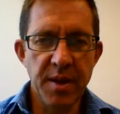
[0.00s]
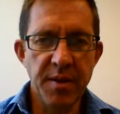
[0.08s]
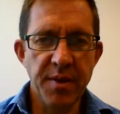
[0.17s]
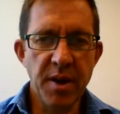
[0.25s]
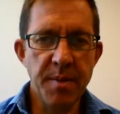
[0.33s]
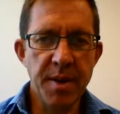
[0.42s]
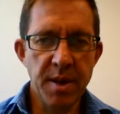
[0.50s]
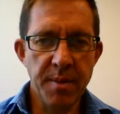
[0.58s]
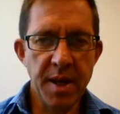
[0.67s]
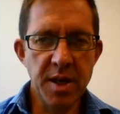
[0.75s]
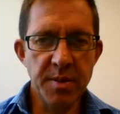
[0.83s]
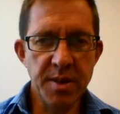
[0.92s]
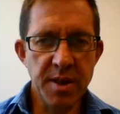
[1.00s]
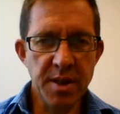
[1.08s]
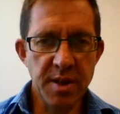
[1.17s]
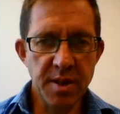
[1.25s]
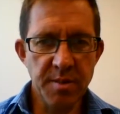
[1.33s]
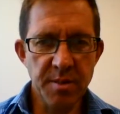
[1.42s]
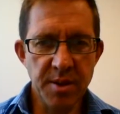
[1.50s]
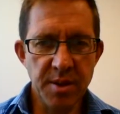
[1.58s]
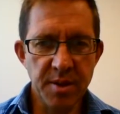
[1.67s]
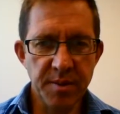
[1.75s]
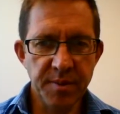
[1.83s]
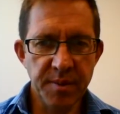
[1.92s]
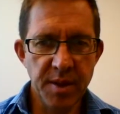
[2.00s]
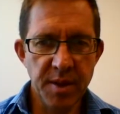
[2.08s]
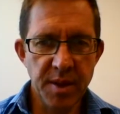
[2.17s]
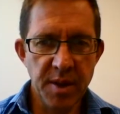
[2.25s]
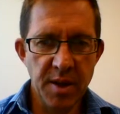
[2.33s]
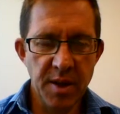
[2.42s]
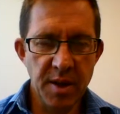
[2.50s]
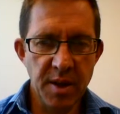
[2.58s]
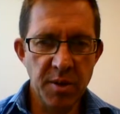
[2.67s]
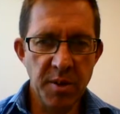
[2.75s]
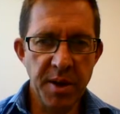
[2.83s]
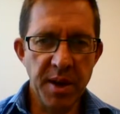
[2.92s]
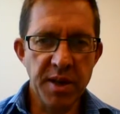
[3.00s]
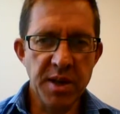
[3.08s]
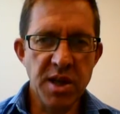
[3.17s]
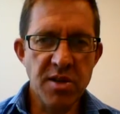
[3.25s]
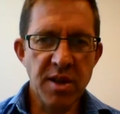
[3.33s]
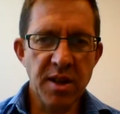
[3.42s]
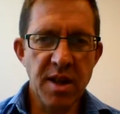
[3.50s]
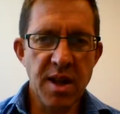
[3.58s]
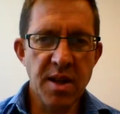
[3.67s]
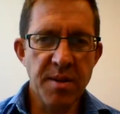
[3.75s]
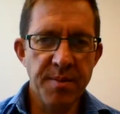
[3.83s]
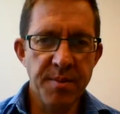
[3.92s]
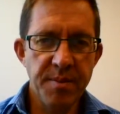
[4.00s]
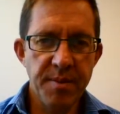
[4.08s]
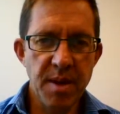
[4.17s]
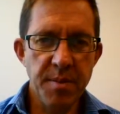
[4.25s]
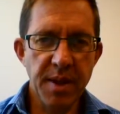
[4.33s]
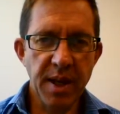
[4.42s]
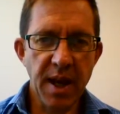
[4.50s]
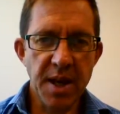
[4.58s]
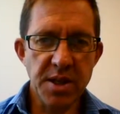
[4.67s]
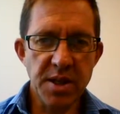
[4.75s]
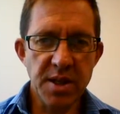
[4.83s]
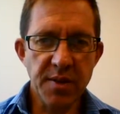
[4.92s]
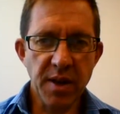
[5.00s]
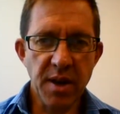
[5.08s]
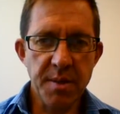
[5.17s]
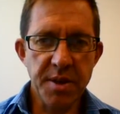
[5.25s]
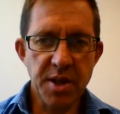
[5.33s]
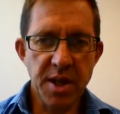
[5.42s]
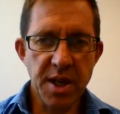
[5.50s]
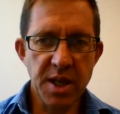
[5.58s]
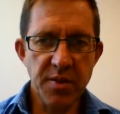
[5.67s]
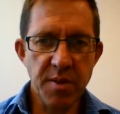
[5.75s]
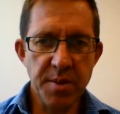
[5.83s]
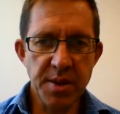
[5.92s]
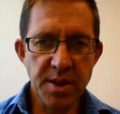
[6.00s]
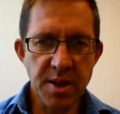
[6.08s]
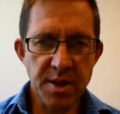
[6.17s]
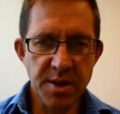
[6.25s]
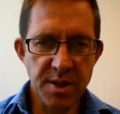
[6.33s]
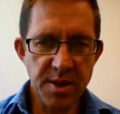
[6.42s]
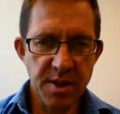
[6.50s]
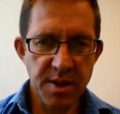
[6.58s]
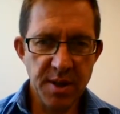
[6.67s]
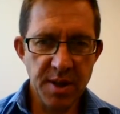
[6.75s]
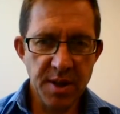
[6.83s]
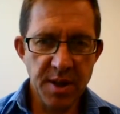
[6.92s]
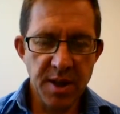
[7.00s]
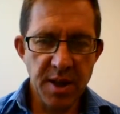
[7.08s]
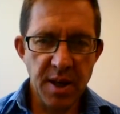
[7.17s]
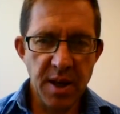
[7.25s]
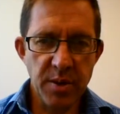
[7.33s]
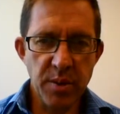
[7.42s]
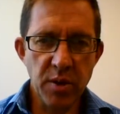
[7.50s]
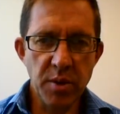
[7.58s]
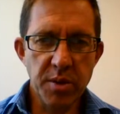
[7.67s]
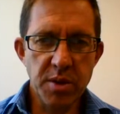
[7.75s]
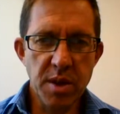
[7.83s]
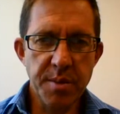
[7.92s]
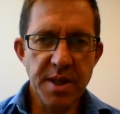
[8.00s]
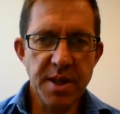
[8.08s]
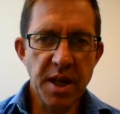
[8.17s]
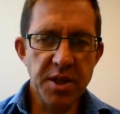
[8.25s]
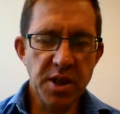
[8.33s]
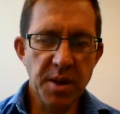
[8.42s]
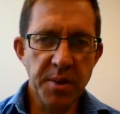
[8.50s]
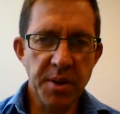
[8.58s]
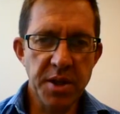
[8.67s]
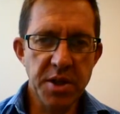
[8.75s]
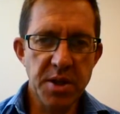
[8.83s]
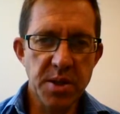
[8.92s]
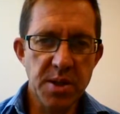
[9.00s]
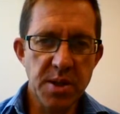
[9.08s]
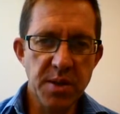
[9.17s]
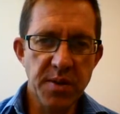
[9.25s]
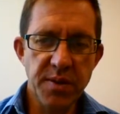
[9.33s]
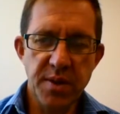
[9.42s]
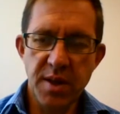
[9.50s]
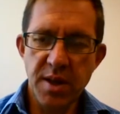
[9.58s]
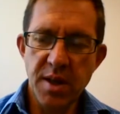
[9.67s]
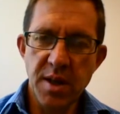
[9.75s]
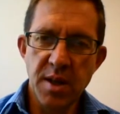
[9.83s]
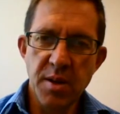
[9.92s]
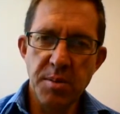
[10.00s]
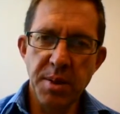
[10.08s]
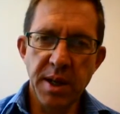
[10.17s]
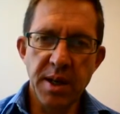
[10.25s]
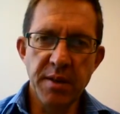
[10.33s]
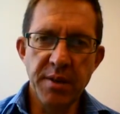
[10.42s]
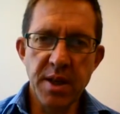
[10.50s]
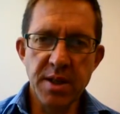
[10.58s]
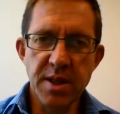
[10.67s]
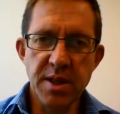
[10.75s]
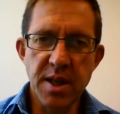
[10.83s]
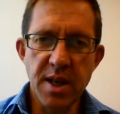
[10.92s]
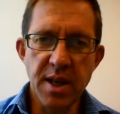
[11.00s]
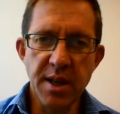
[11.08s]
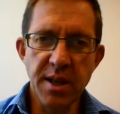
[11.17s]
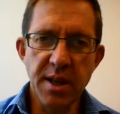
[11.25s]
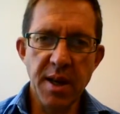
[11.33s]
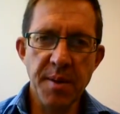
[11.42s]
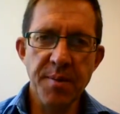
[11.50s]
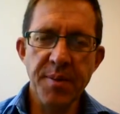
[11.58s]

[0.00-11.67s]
environmental management systems. We'll be considering the implications of climate change for business, and we'll also be touching upon issues of biodiversity. And look,